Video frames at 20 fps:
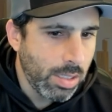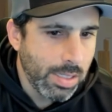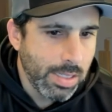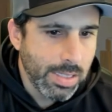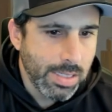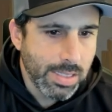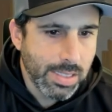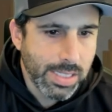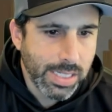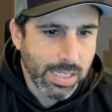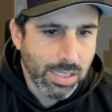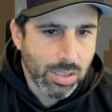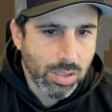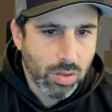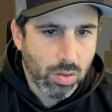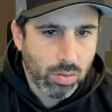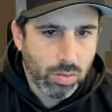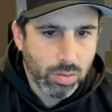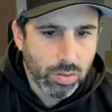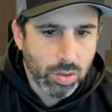6
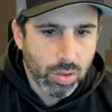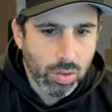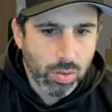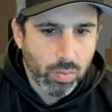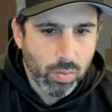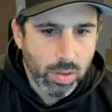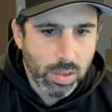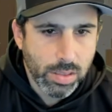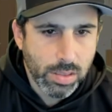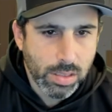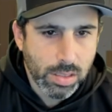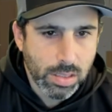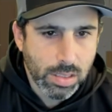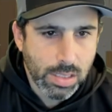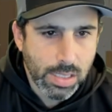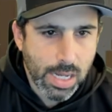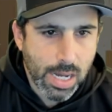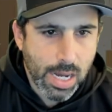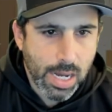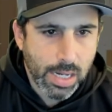total turn 1s is
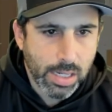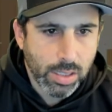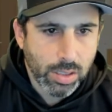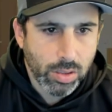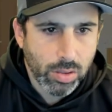not